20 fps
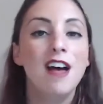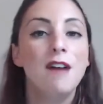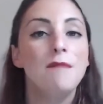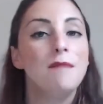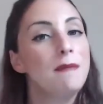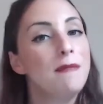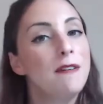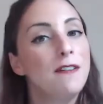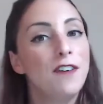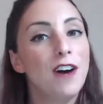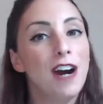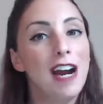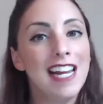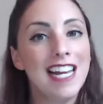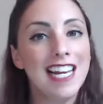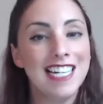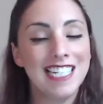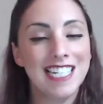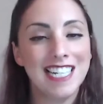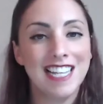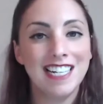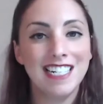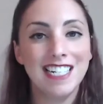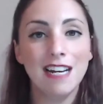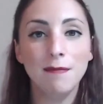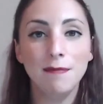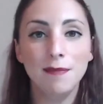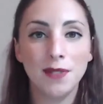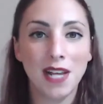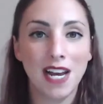But before I get into the
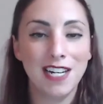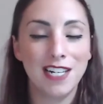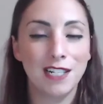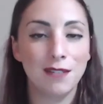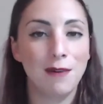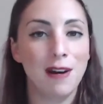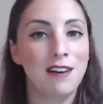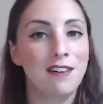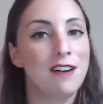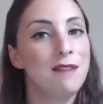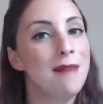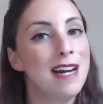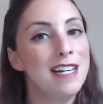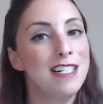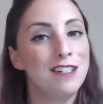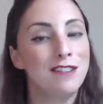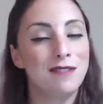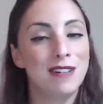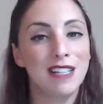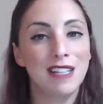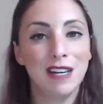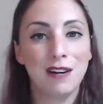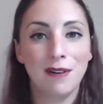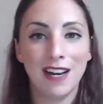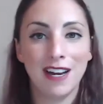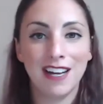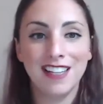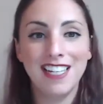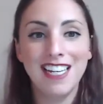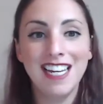tips, I just want to remind you really
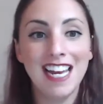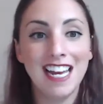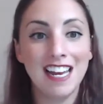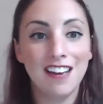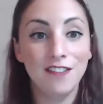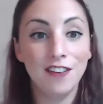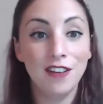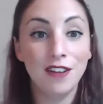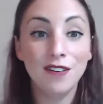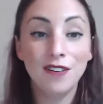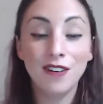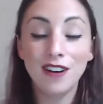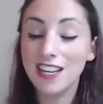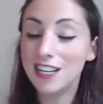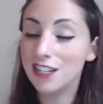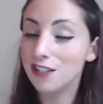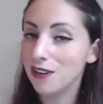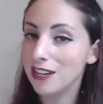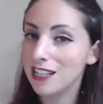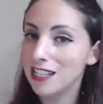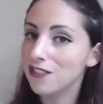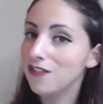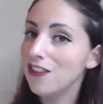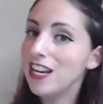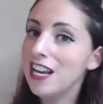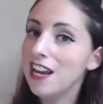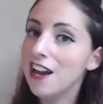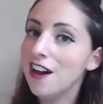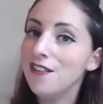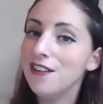quickly, if you enjoy this
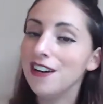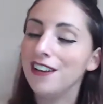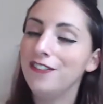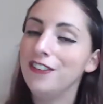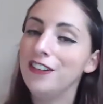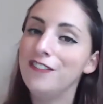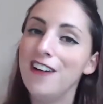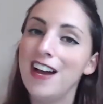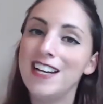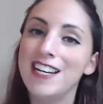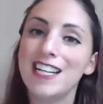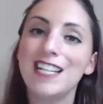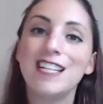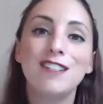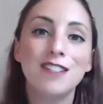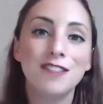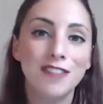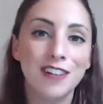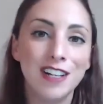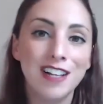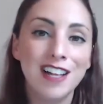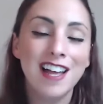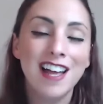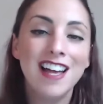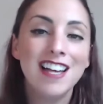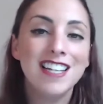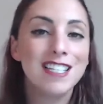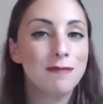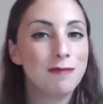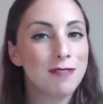video, if you find it useful,
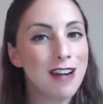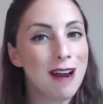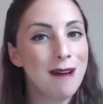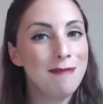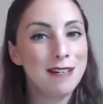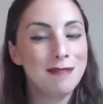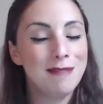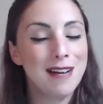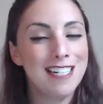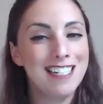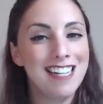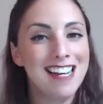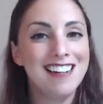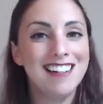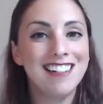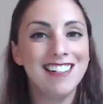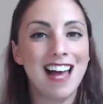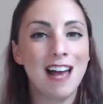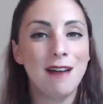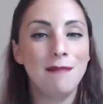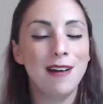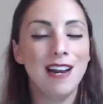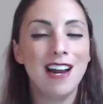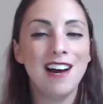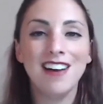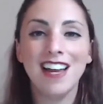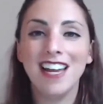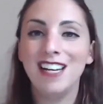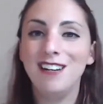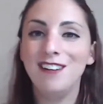subscribe to my channel. I put out
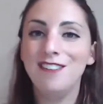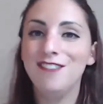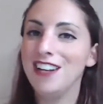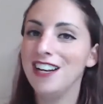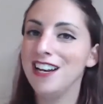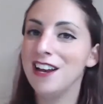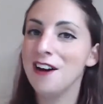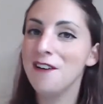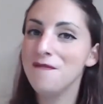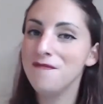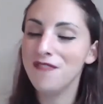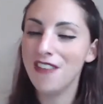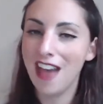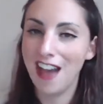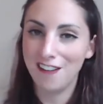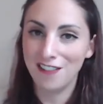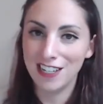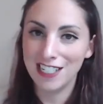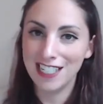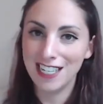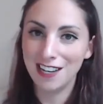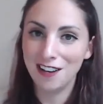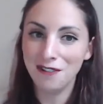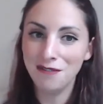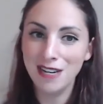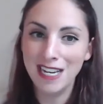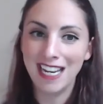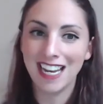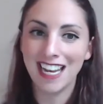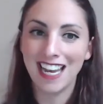a new video every single
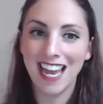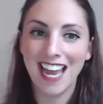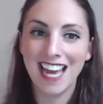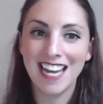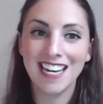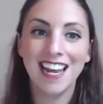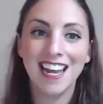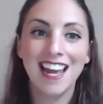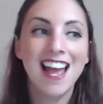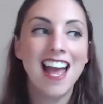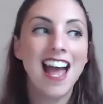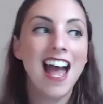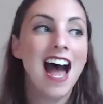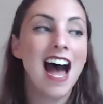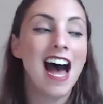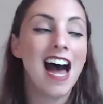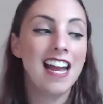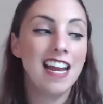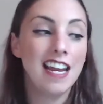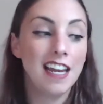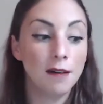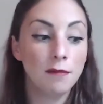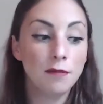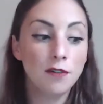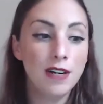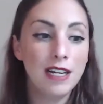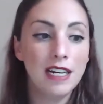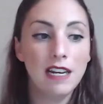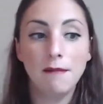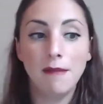week. And I am
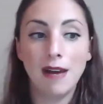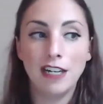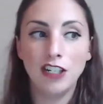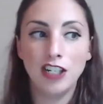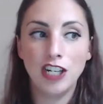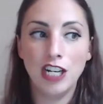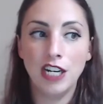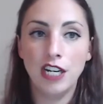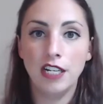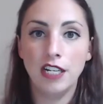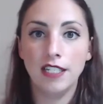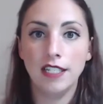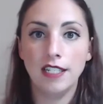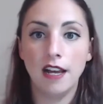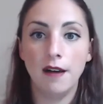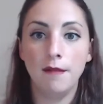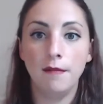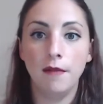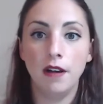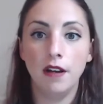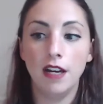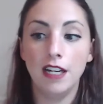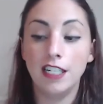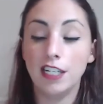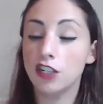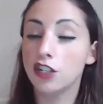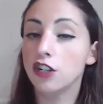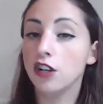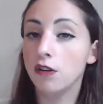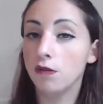going to mention some
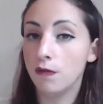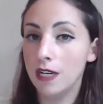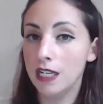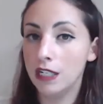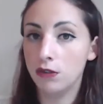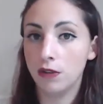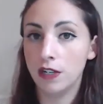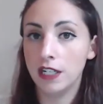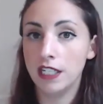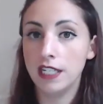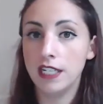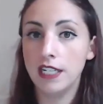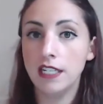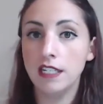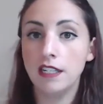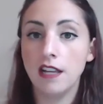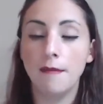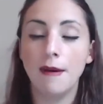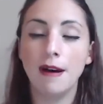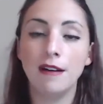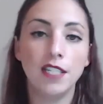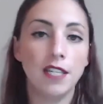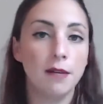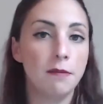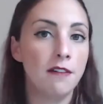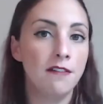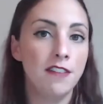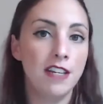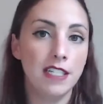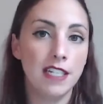additional resources about some
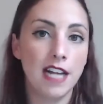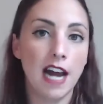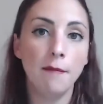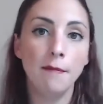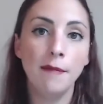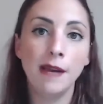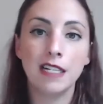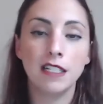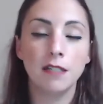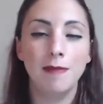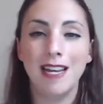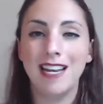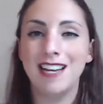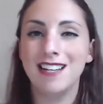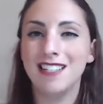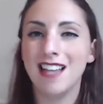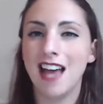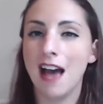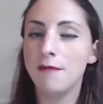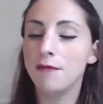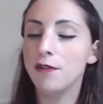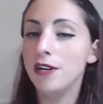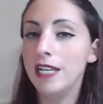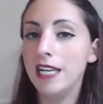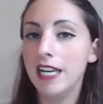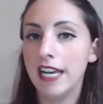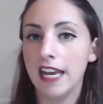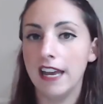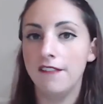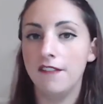of these topics because I'm going
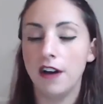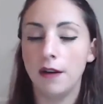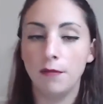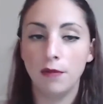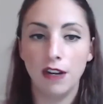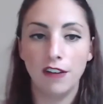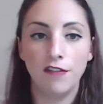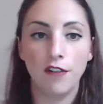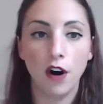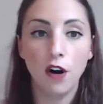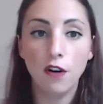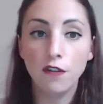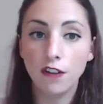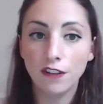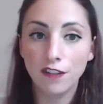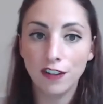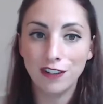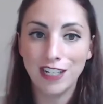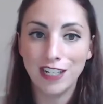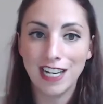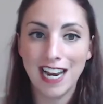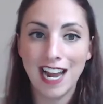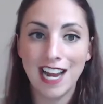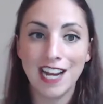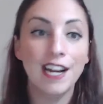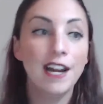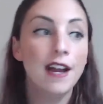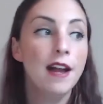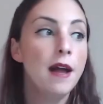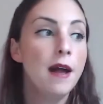to give a brief overview today.